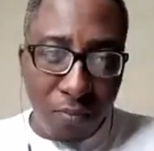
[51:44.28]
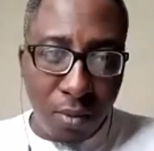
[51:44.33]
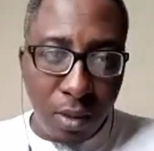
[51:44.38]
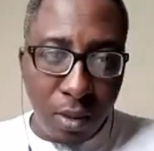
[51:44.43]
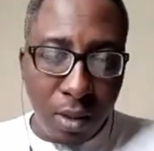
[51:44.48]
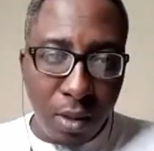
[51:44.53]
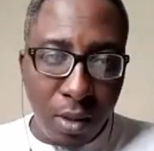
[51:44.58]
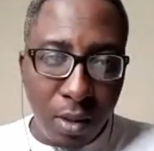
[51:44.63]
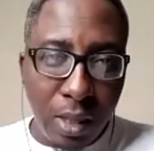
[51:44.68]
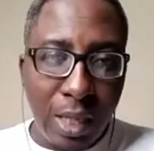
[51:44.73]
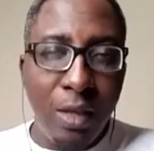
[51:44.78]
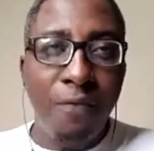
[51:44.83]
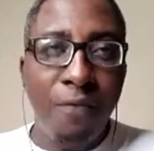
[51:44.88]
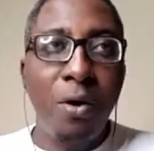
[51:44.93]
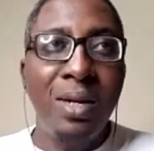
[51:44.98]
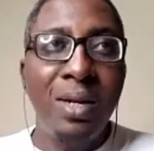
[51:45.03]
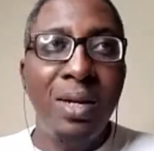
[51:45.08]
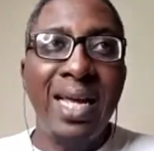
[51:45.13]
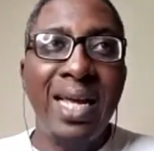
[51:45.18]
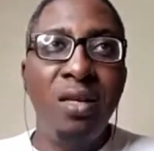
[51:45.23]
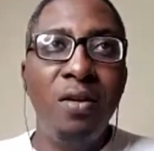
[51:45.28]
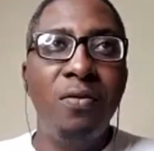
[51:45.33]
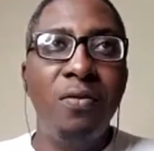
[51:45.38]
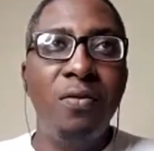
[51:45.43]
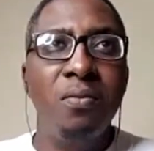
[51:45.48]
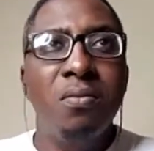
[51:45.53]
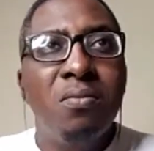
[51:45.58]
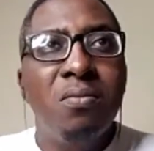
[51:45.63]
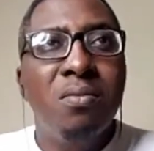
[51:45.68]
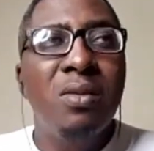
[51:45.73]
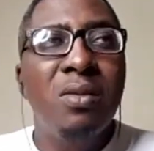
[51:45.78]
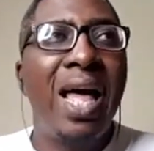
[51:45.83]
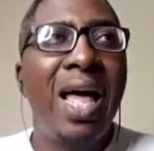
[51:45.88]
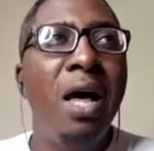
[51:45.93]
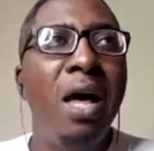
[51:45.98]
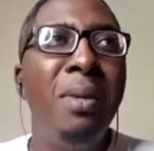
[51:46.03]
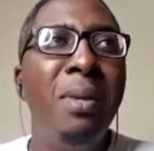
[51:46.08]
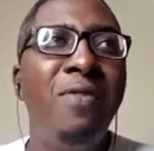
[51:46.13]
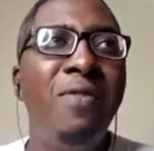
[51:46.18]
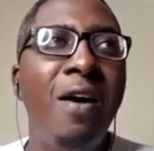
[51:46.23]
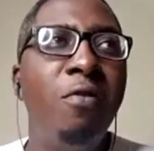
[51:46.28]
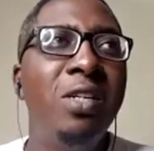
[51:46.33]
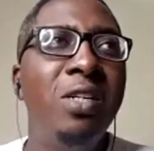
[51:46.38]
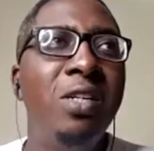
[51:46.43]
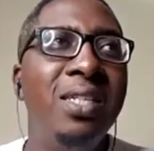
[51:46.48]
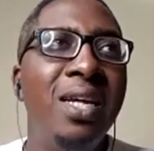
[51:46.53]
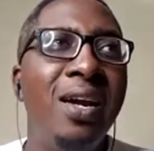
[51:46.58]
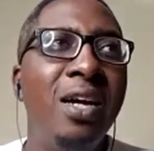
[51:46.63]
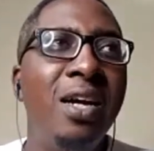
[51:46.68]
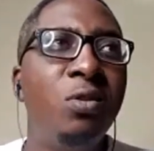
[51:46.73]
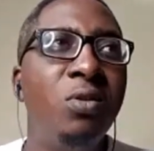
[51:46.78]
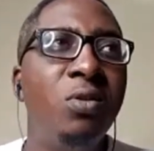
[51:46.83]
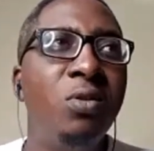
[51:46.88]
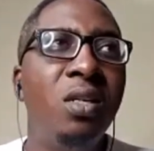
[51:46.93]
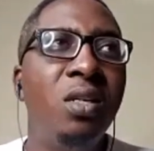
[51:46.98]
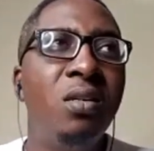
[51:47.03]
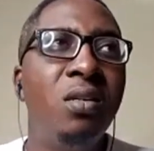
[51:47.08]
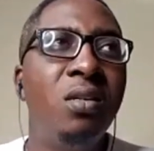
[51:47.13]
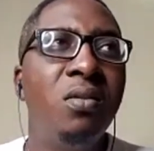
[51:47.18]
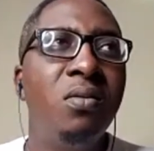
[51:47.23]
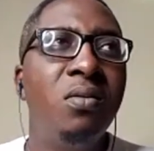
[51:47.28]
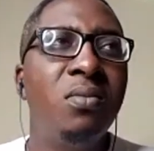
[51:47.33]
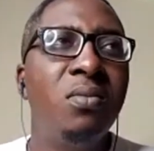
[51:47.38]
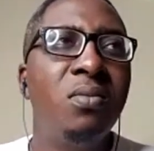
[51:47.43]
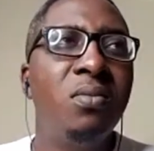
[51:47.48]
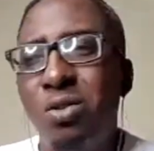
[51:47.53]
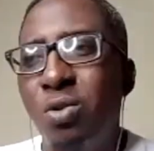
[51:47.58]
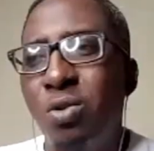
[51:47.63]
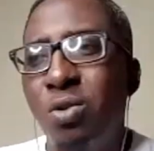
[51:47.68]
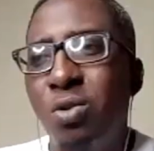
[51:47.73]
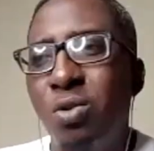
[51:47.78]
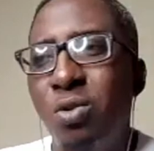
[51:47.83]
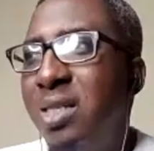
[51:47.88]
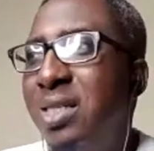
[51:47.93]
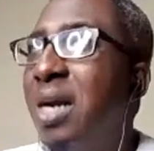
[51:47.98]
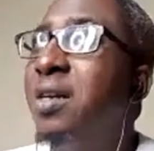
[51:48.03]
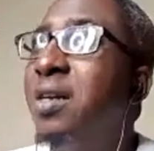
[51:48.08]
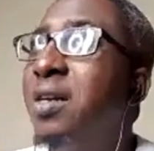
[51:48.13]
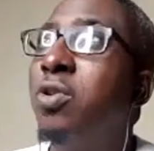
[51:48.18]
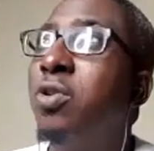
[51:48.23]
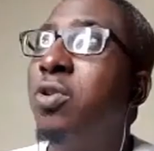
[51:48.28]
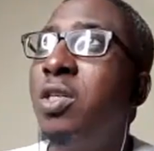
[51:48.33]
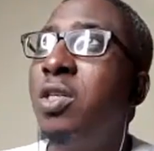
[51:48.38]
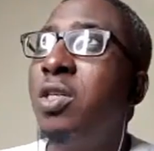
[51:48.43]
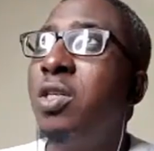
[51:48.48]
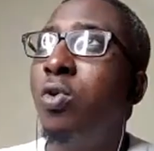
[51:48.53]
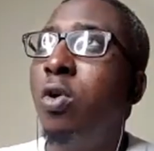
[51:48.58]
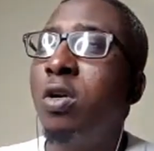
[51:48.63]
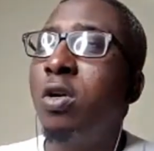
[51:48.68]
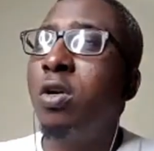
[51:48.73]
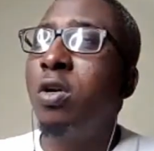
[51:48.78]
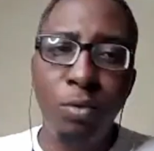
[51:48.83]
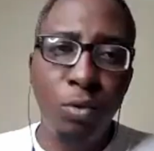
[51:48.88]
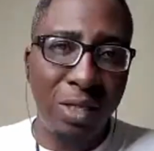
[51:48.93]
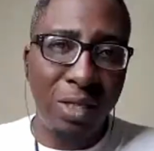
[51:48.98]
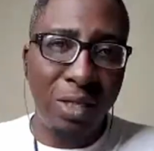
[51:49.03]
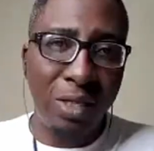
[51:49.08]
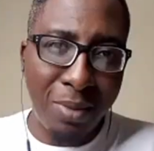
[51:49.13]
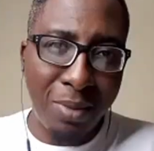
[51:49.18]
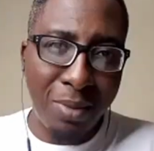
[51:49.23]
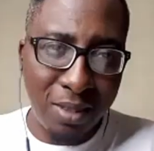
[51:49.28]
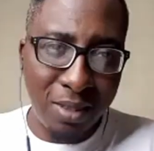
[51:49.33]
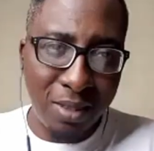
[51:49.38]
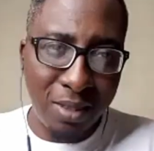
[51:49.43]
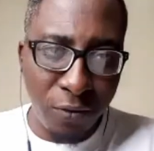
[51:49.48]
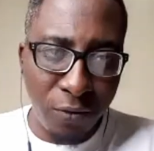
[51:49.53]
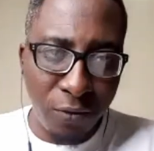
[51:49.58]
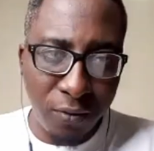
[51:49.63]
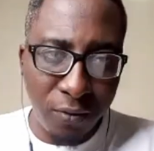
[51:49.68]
he felt like if I made 500 naira today, it's okay, the sun is too hot for him to kill myself.